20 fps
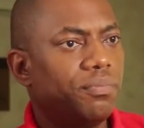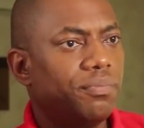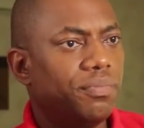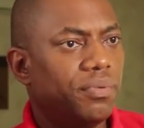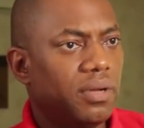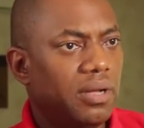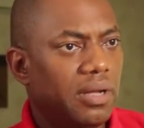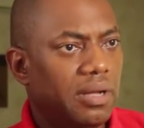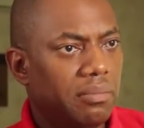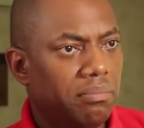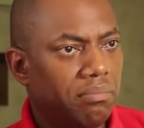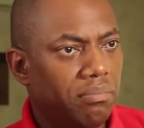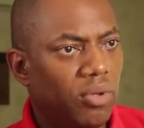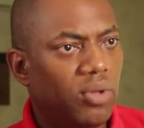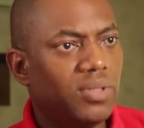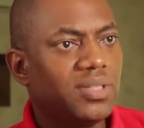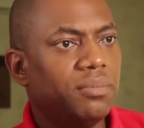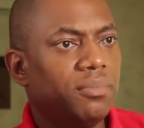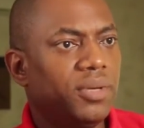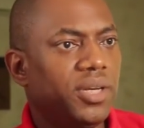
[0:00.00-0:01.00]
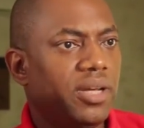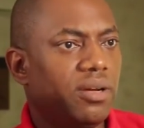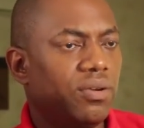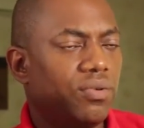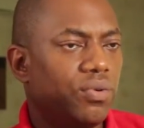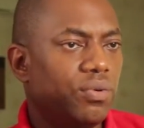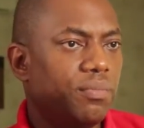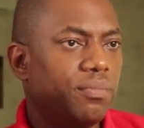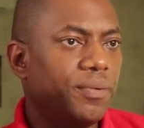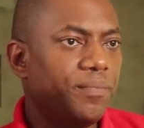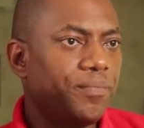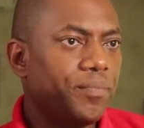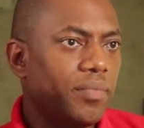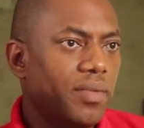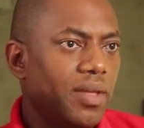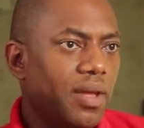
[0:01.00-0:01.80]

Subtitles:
group, a multimedia group.